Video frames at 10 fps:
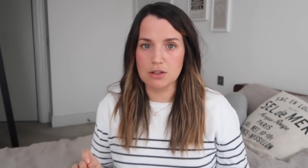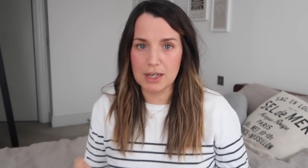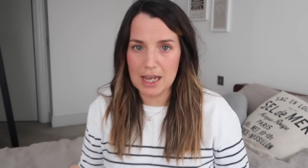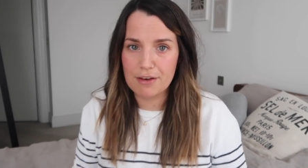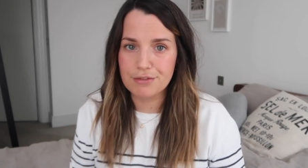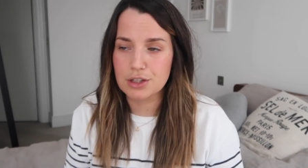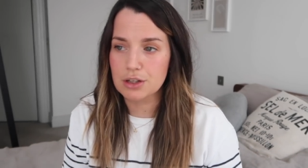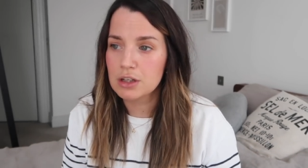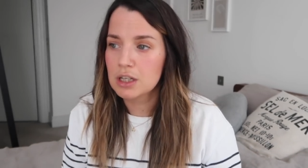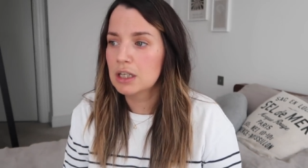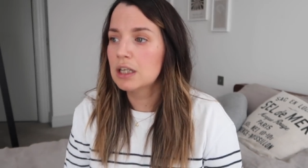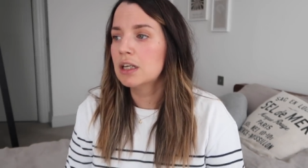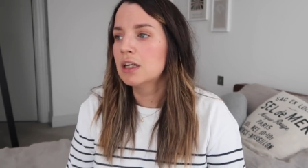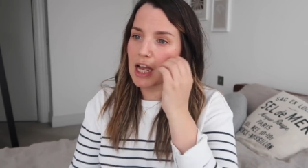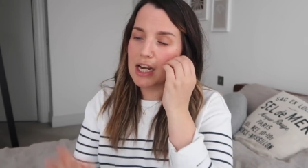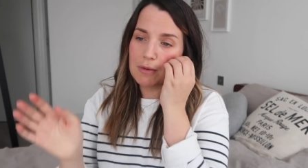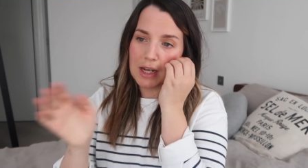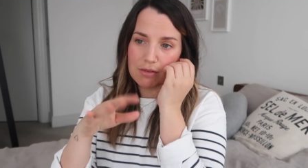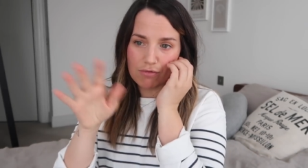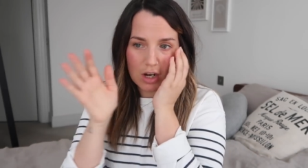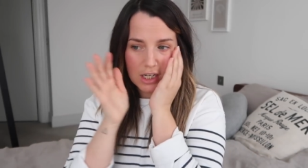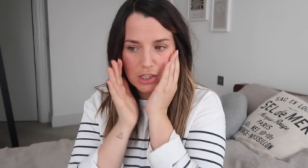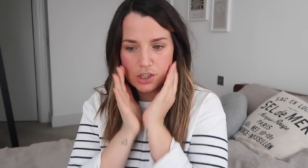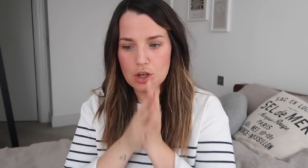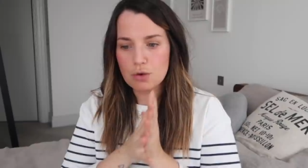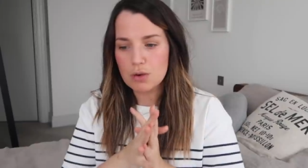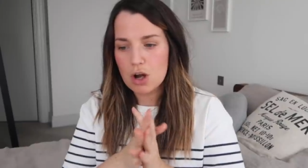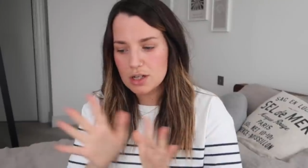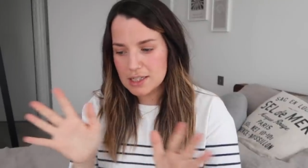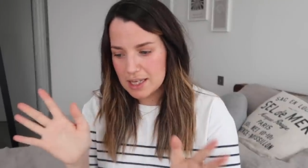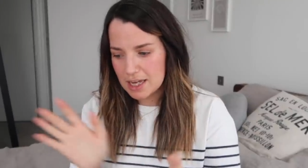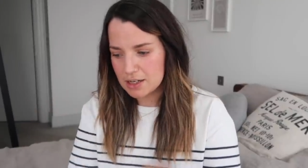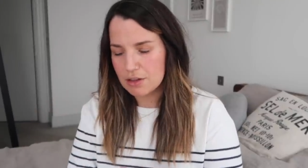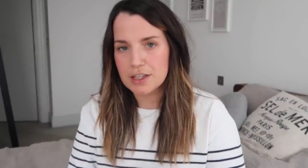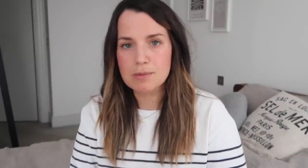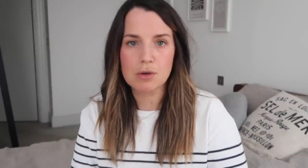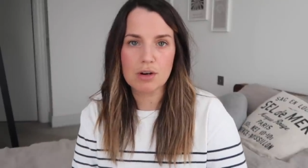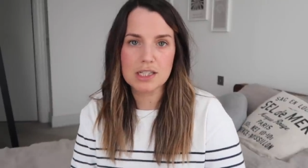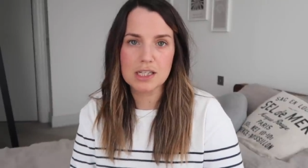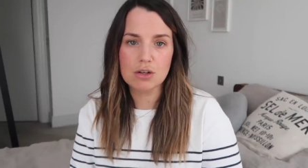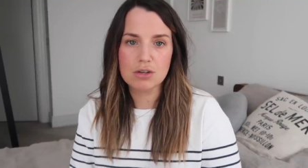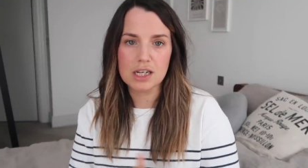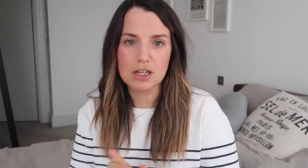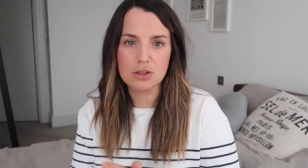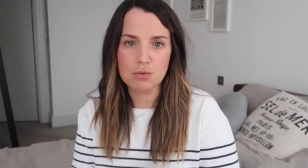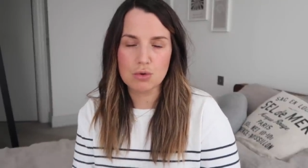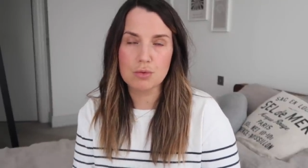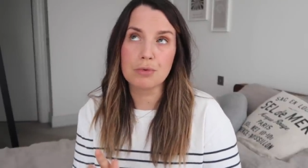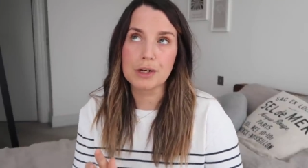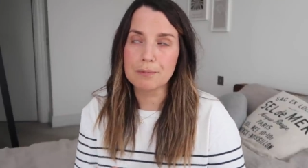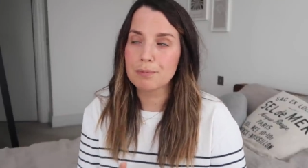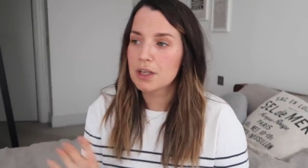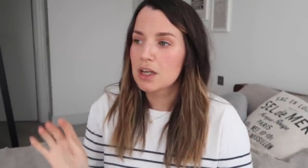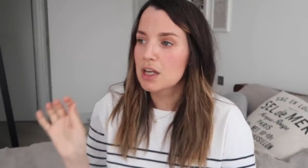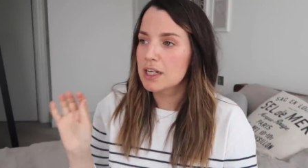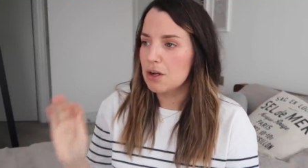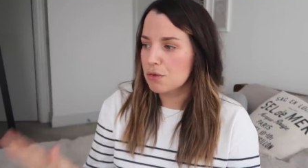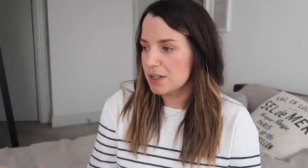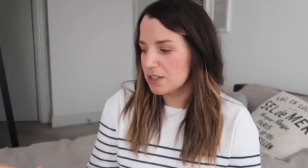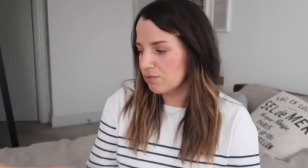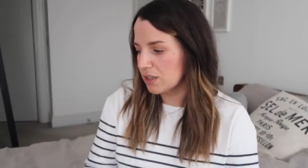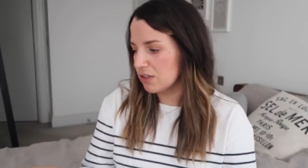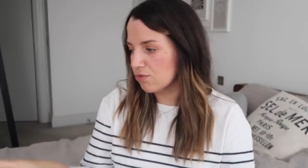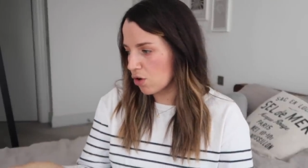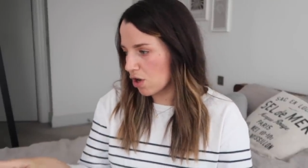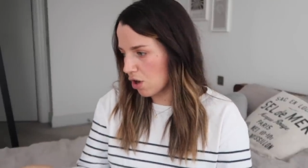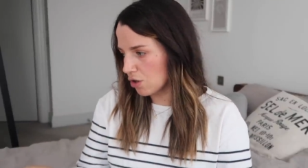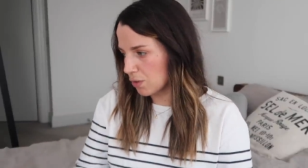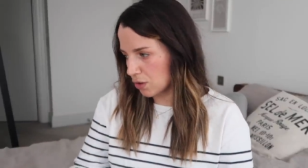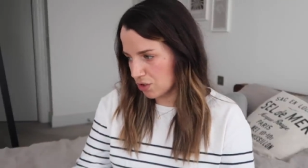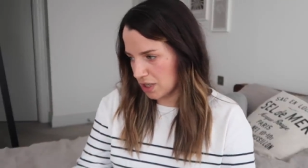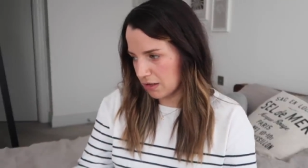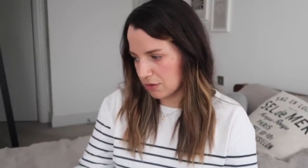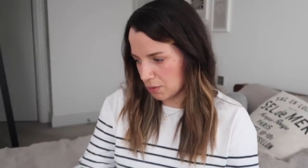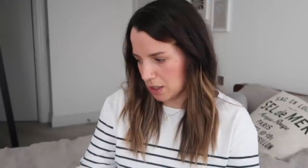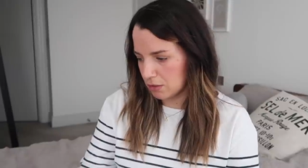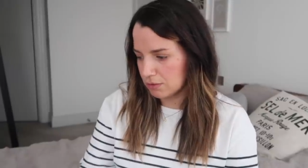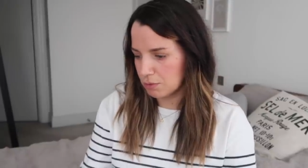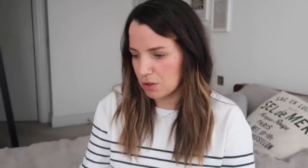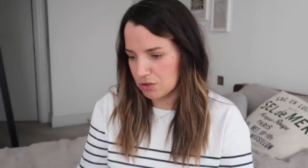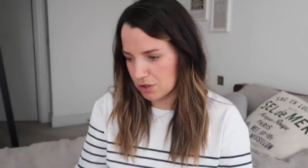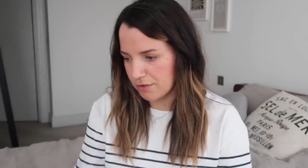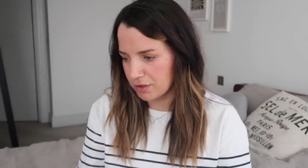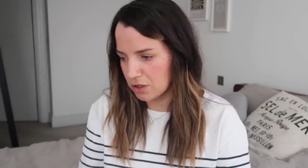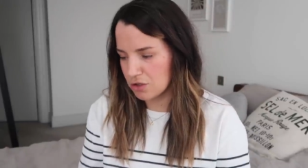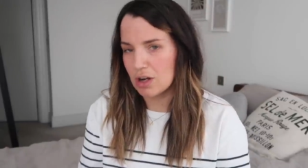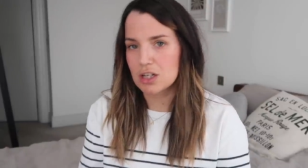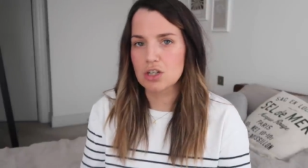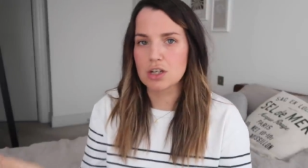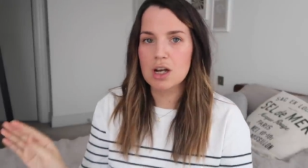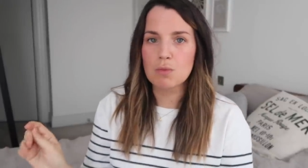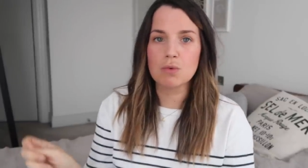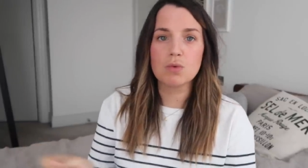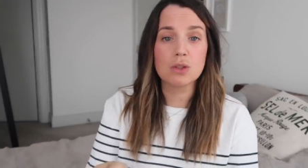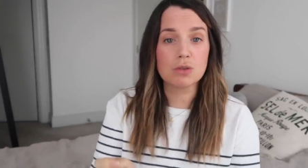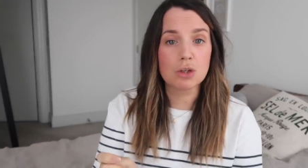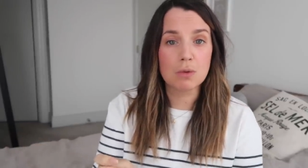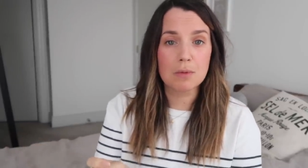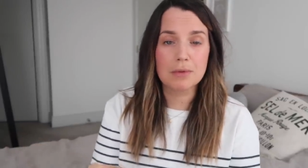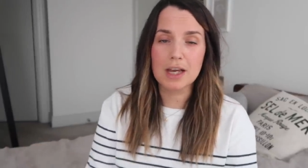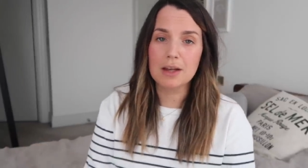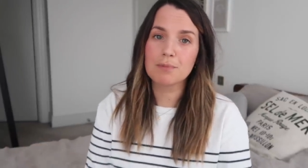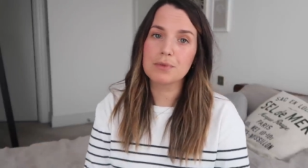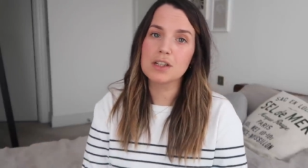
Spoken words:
Do I have to? Anyway, right, so can't see the head, nothing's progressing, got to take you to the ward, brilliant. Get on this really rock hard wheelchair as well whilst you're having a contraction and we'll wheel you up there.